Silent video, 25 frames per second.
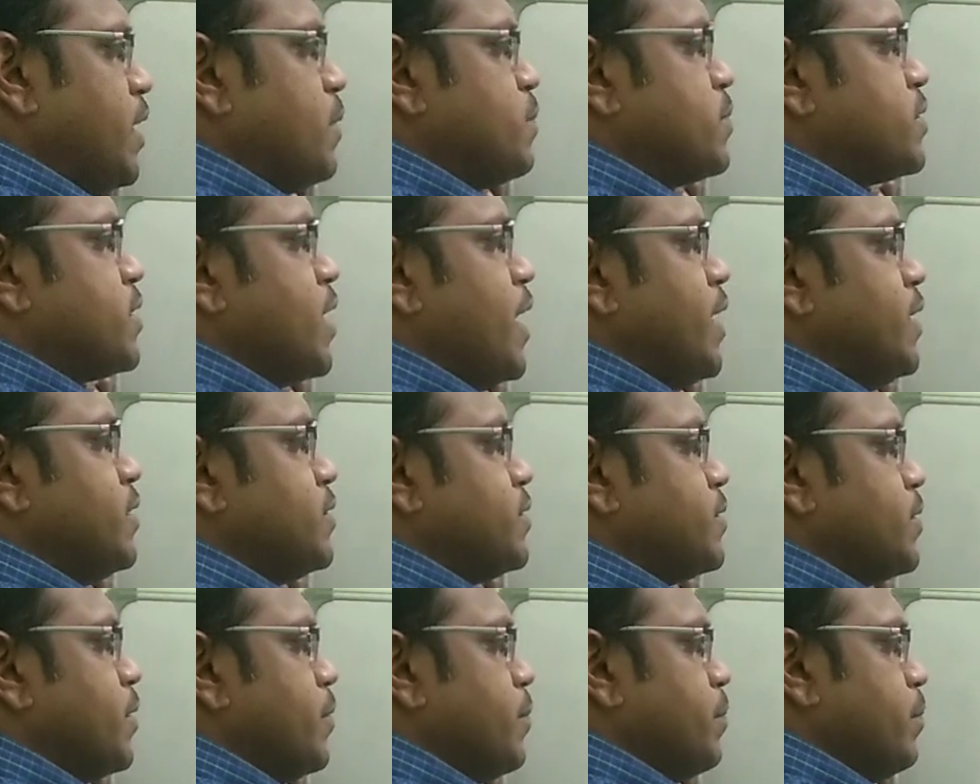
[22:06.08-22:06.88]
medium
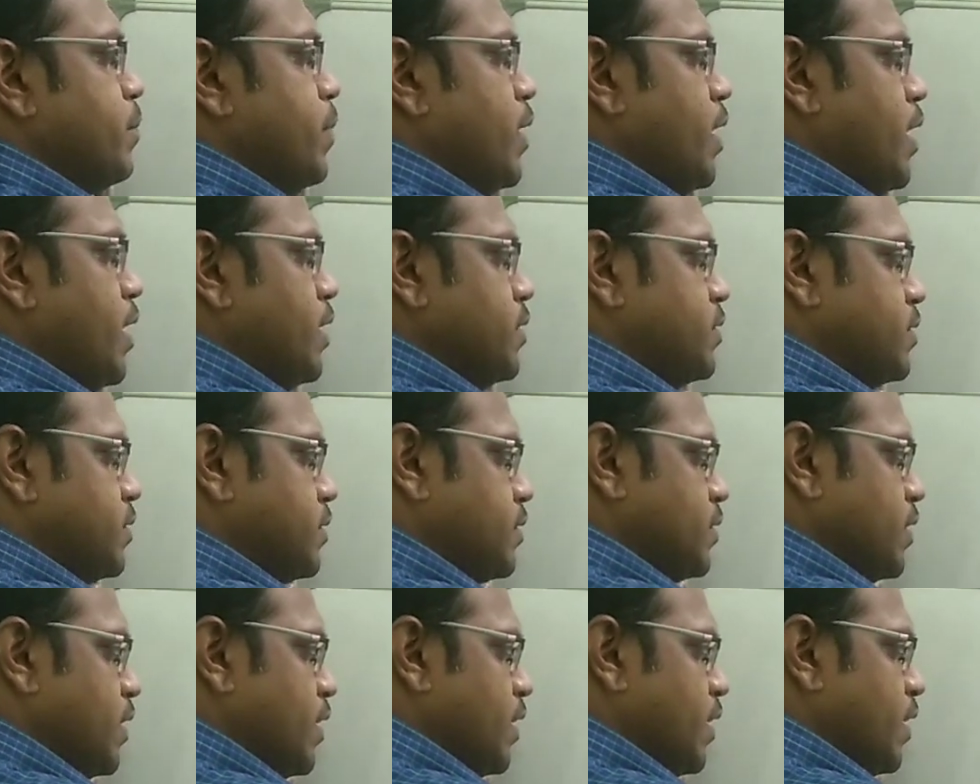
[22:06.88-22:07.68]
size,
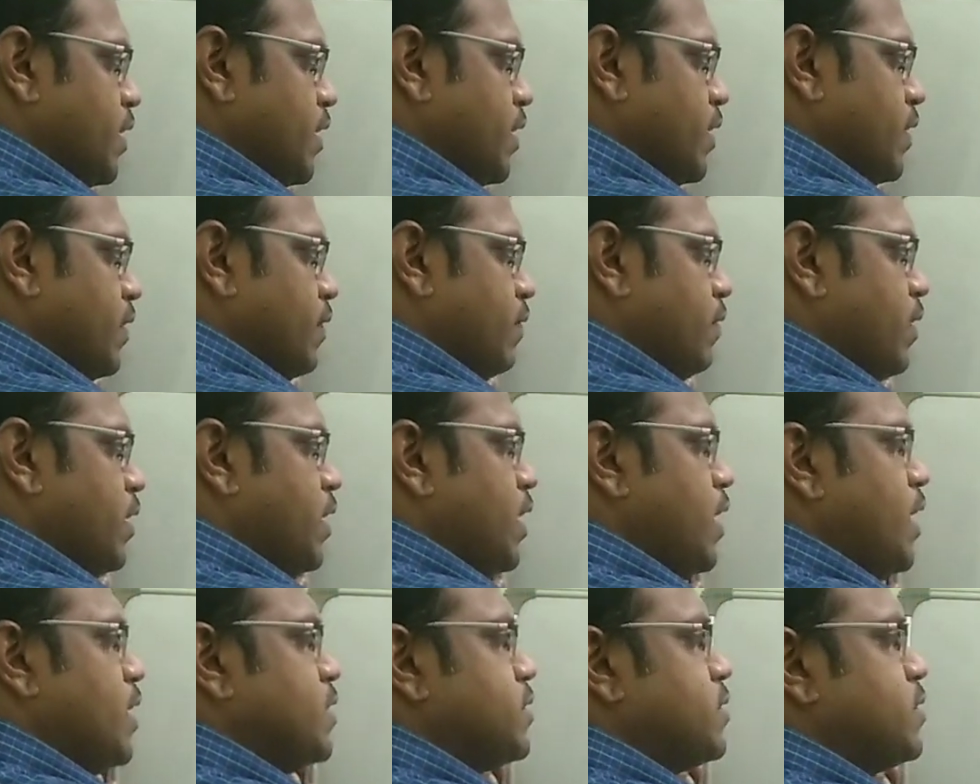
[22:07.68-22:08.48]
base,
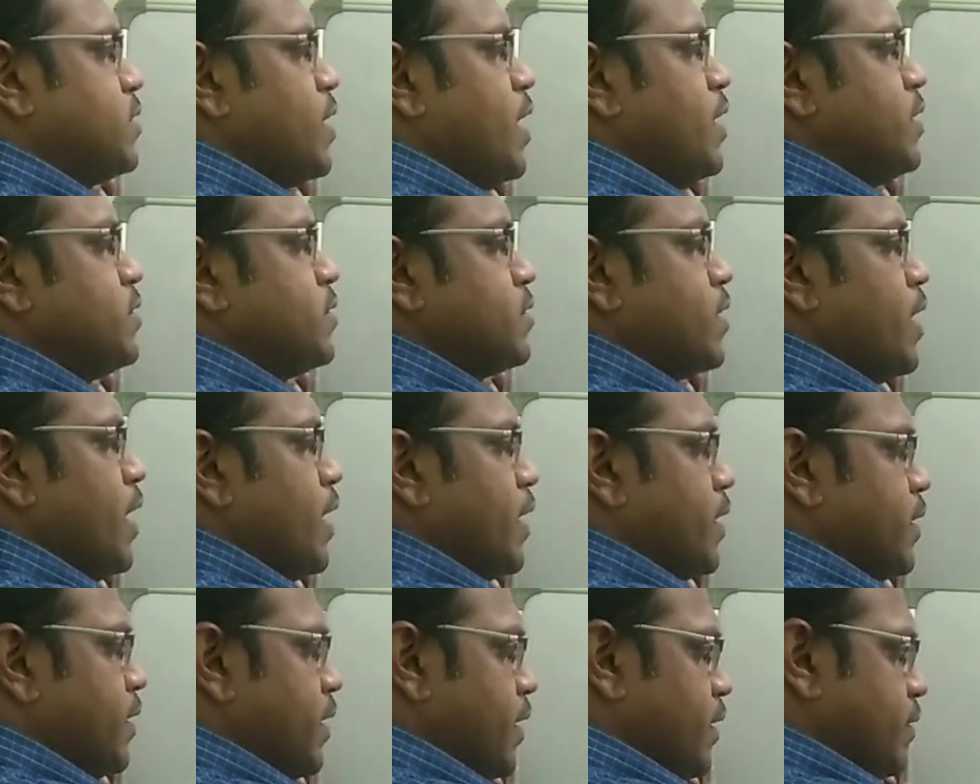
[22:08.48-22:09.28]
very less
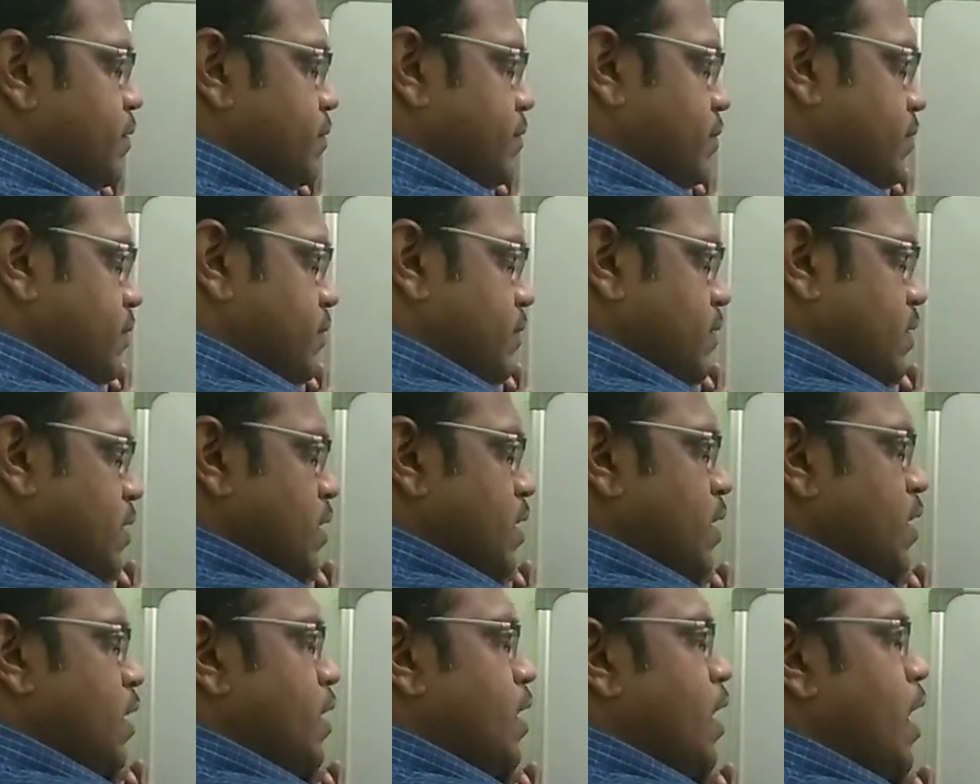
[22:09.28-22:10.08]
size, collector.
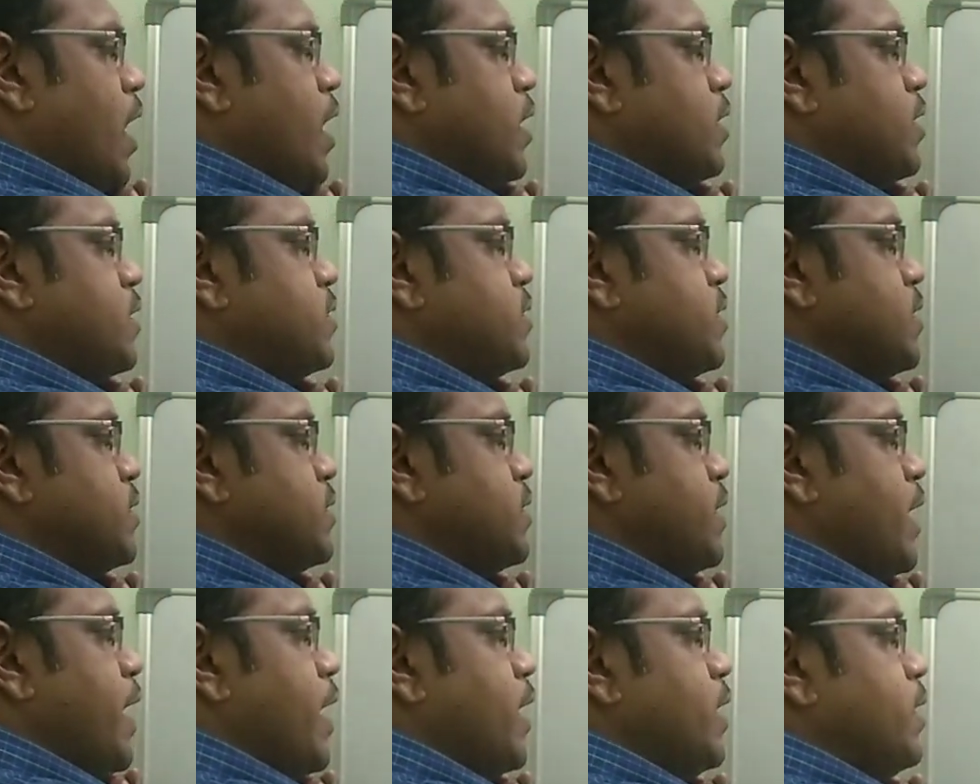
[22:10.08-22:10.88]
And
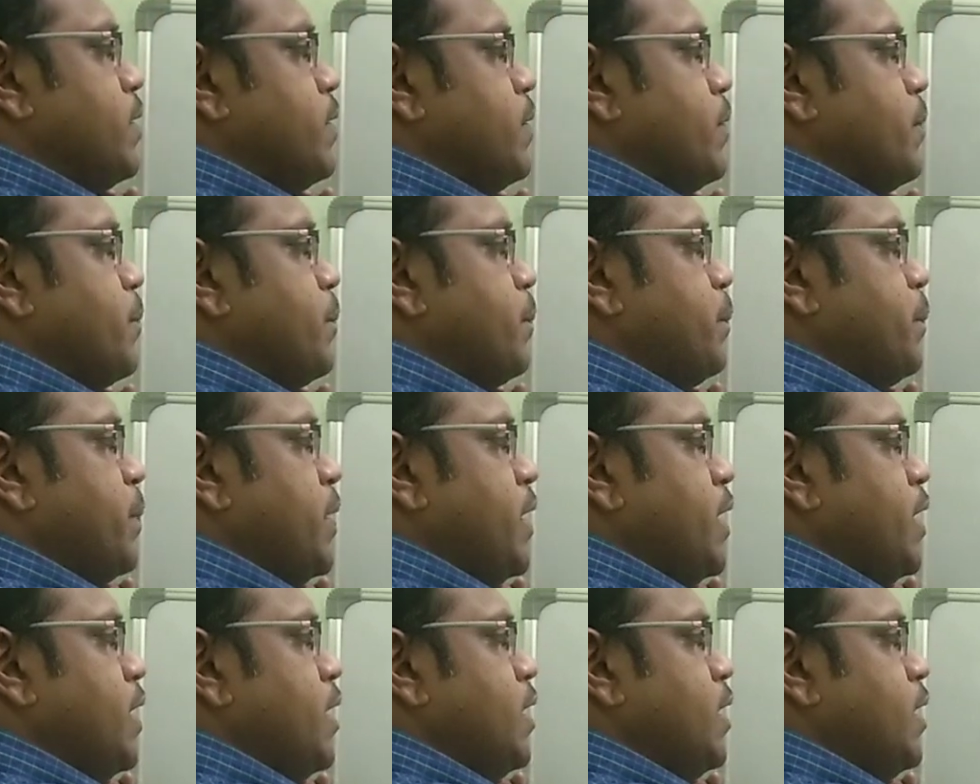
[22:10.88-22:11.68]
this is
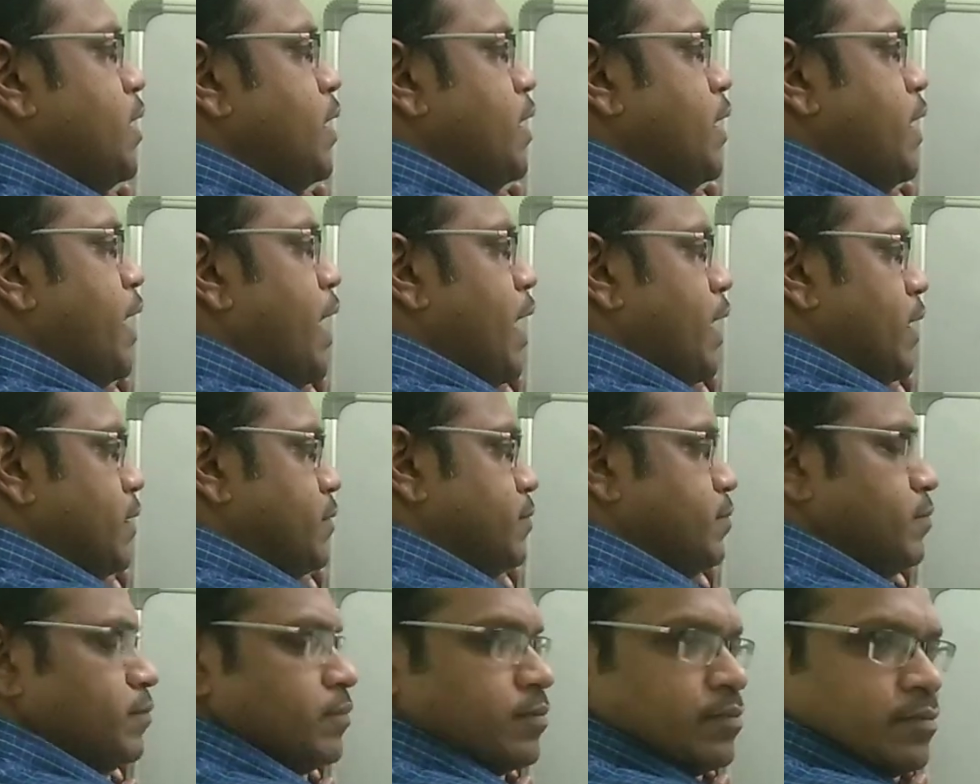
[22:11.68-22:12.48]

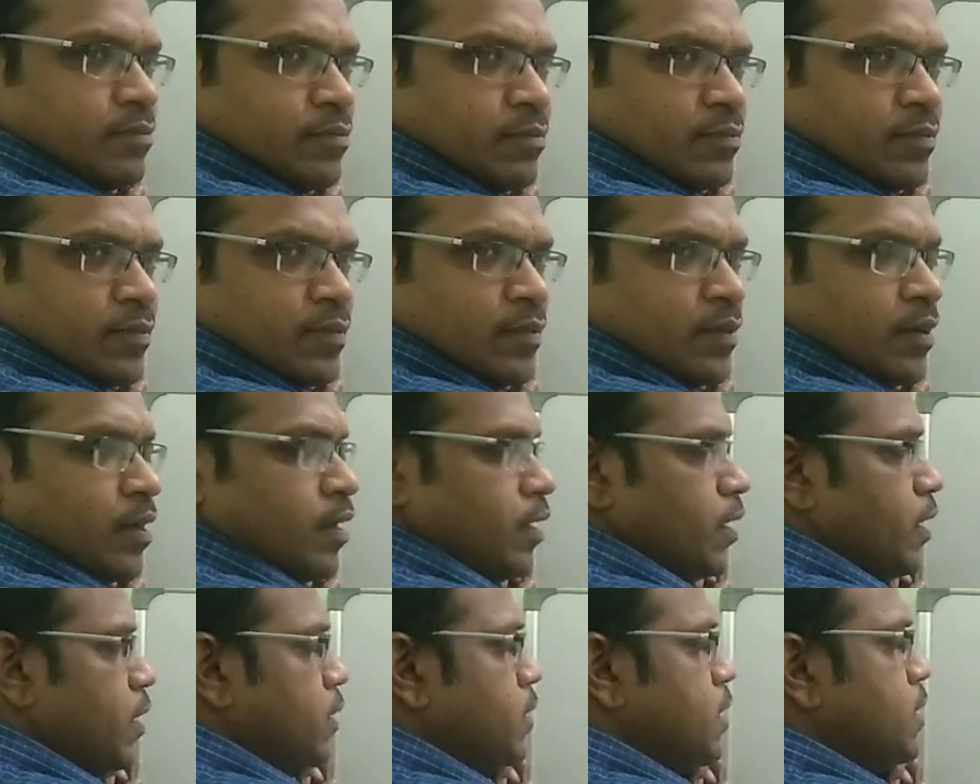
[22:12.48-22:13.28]
NPN.
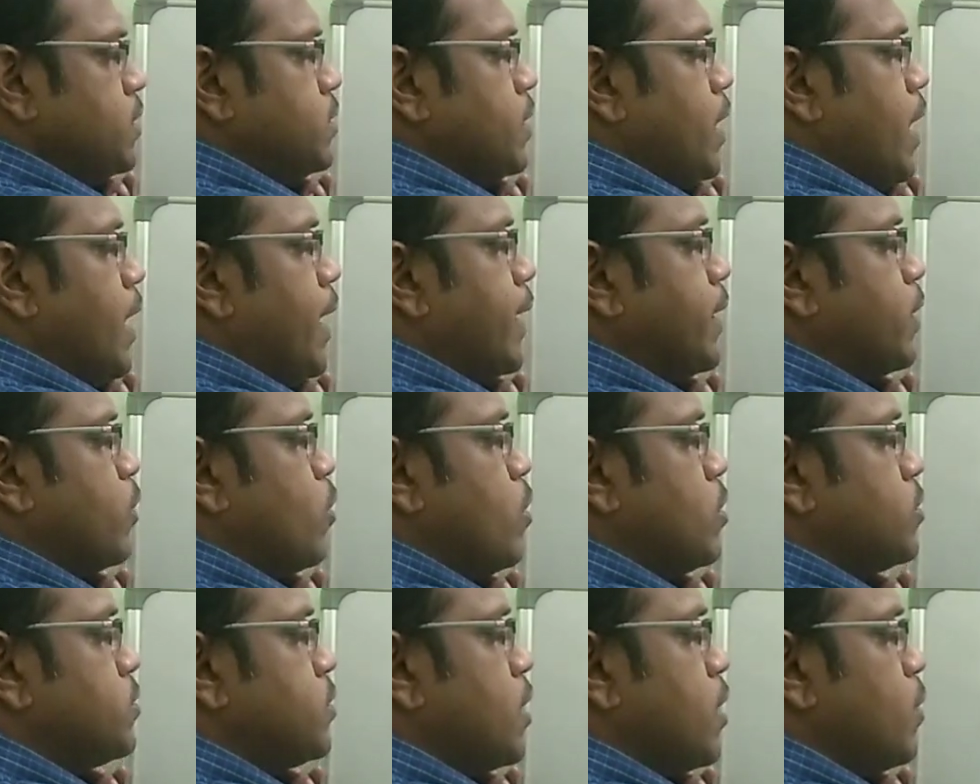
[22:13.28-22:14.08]
In this
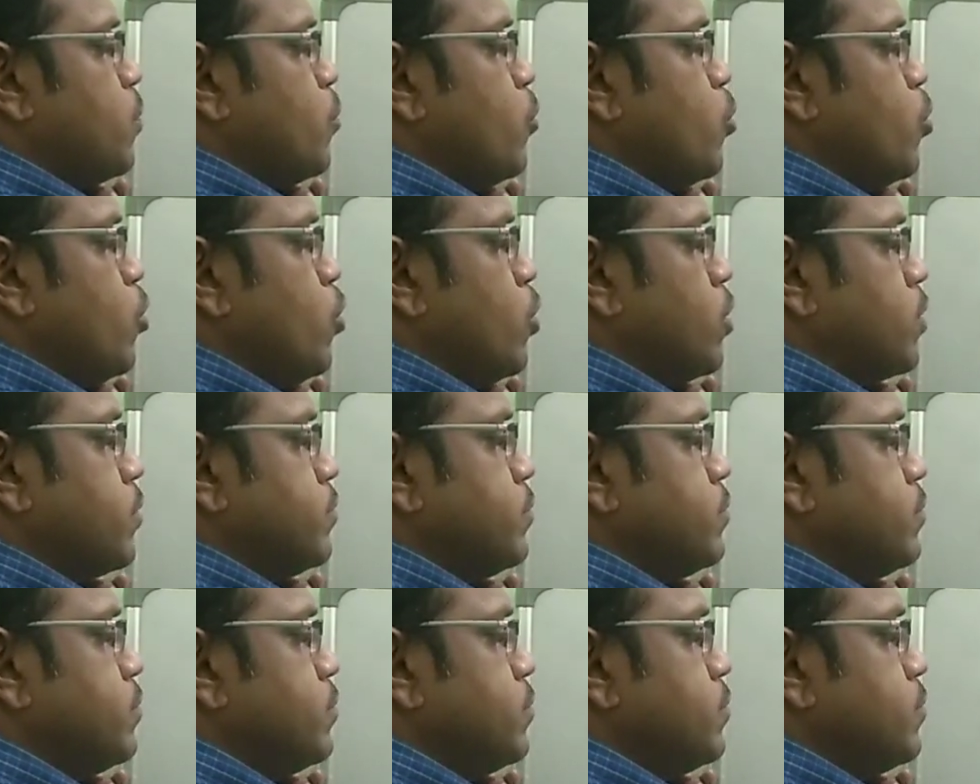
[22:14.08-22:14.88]
electrons are
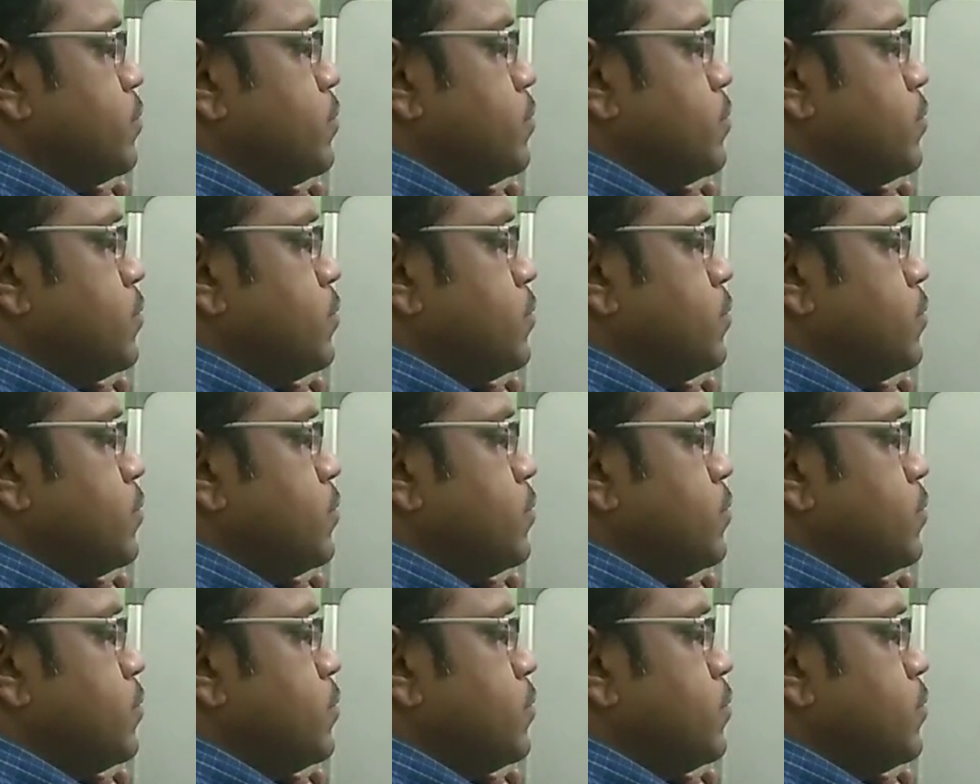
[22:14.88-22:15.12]
more,